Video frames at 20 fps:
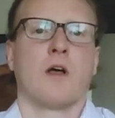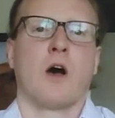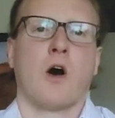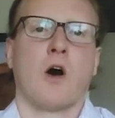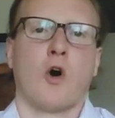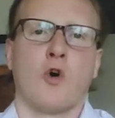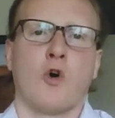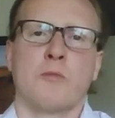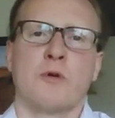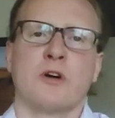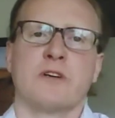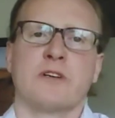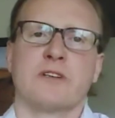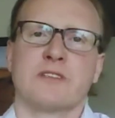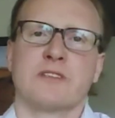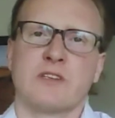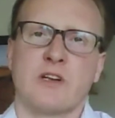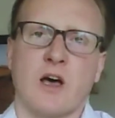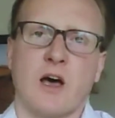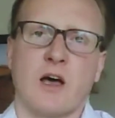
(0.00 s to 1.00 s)
Omar
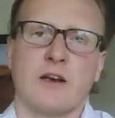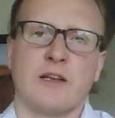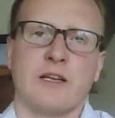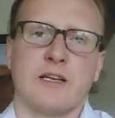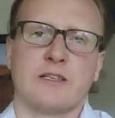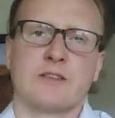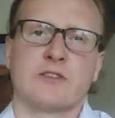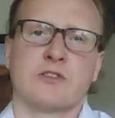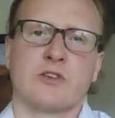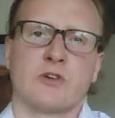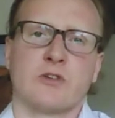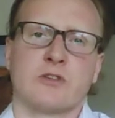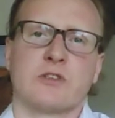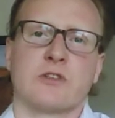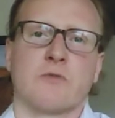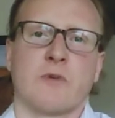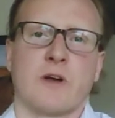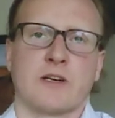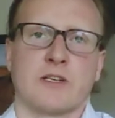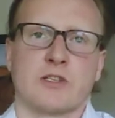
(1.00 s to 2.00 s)
does not need to search the
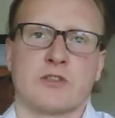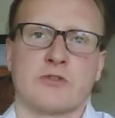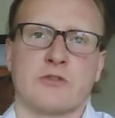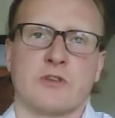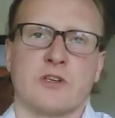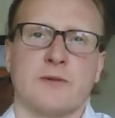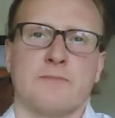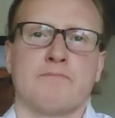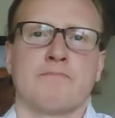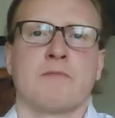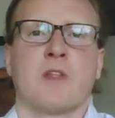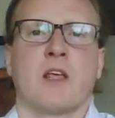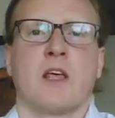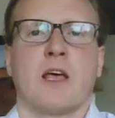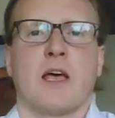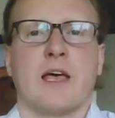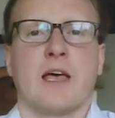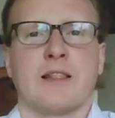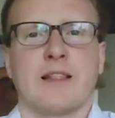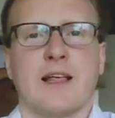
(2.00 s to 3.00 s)
registry
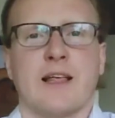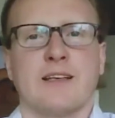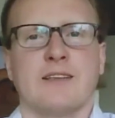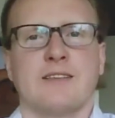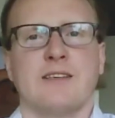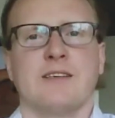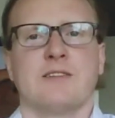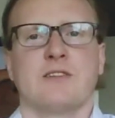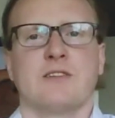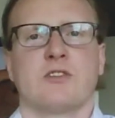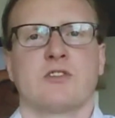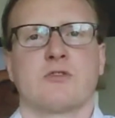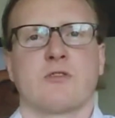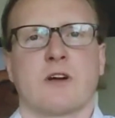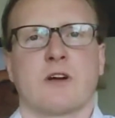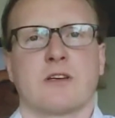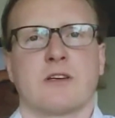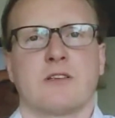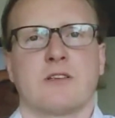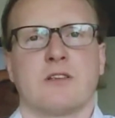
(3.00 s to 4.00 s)
unless he is
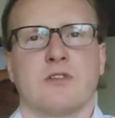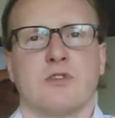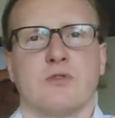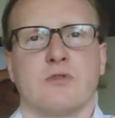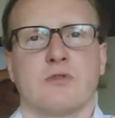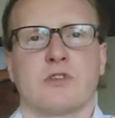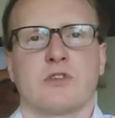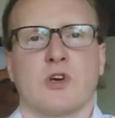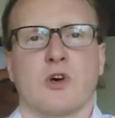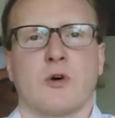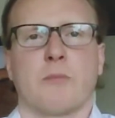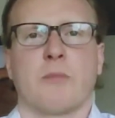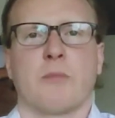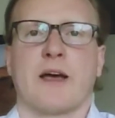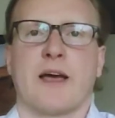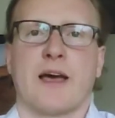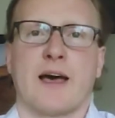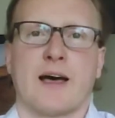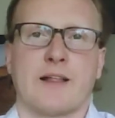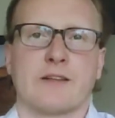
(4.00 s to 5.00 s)
instructed to do so by
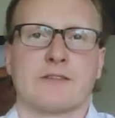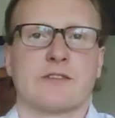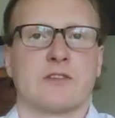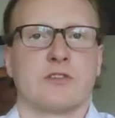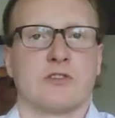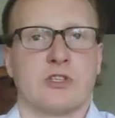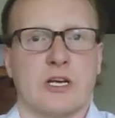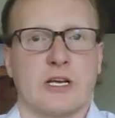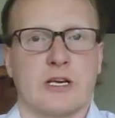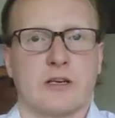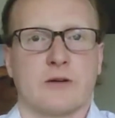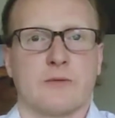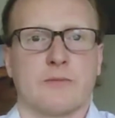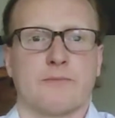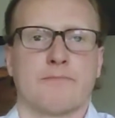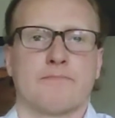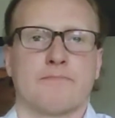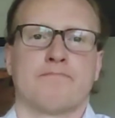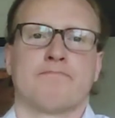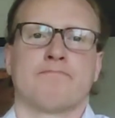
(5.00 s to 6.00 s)
Alice and Jacob.
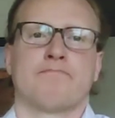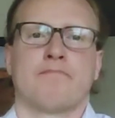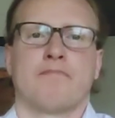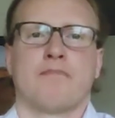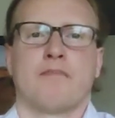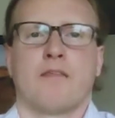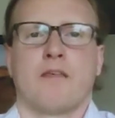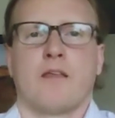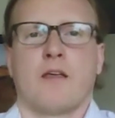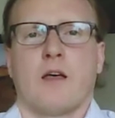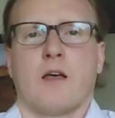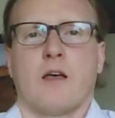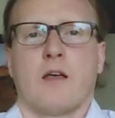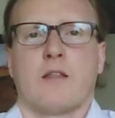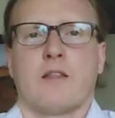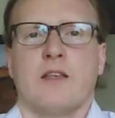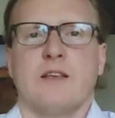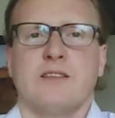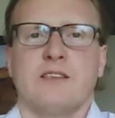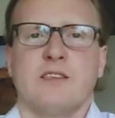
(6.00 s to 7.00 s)

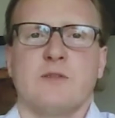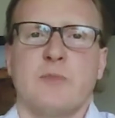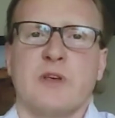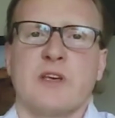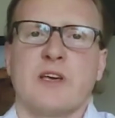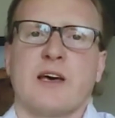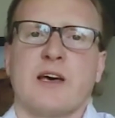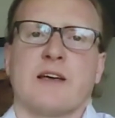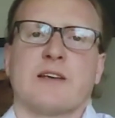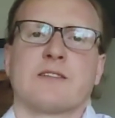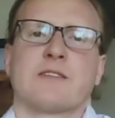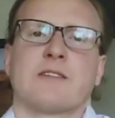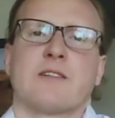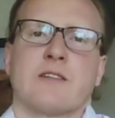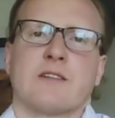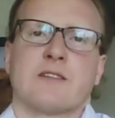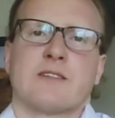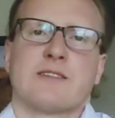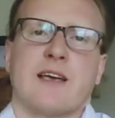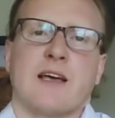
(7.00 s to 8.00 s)
This is because
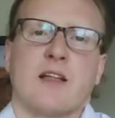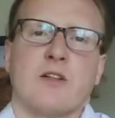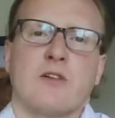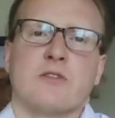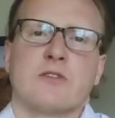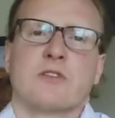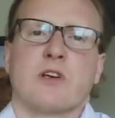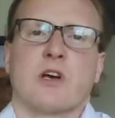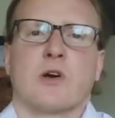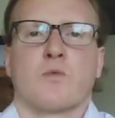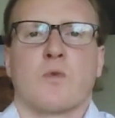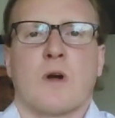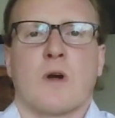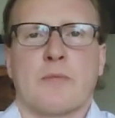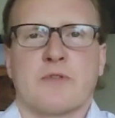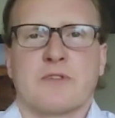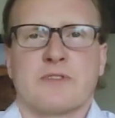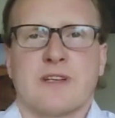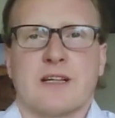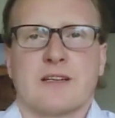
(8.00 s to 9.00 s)
the sellers are
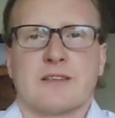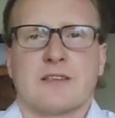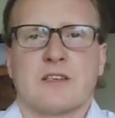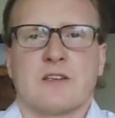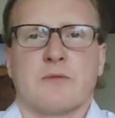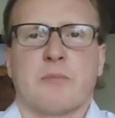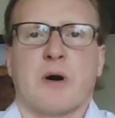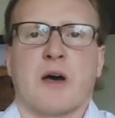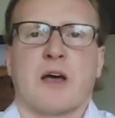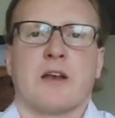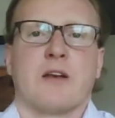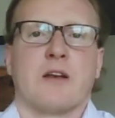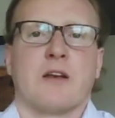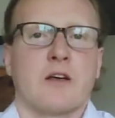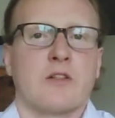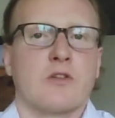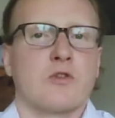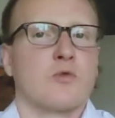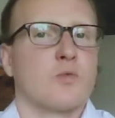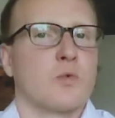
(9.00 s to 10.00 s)
represented by
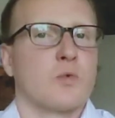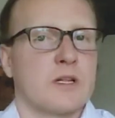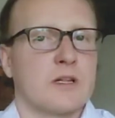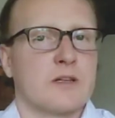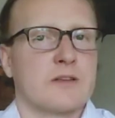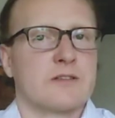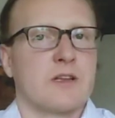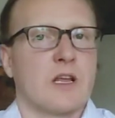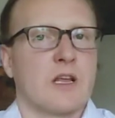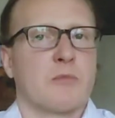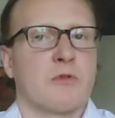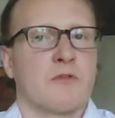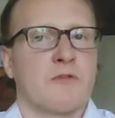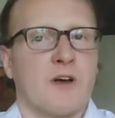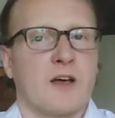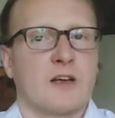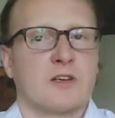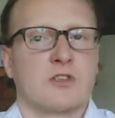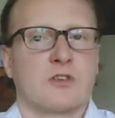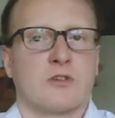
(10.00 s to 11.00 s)
another real estate
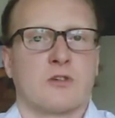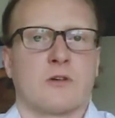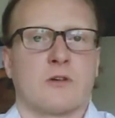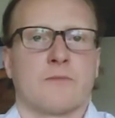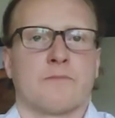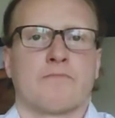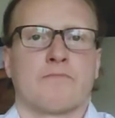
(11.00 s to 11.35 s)
professional.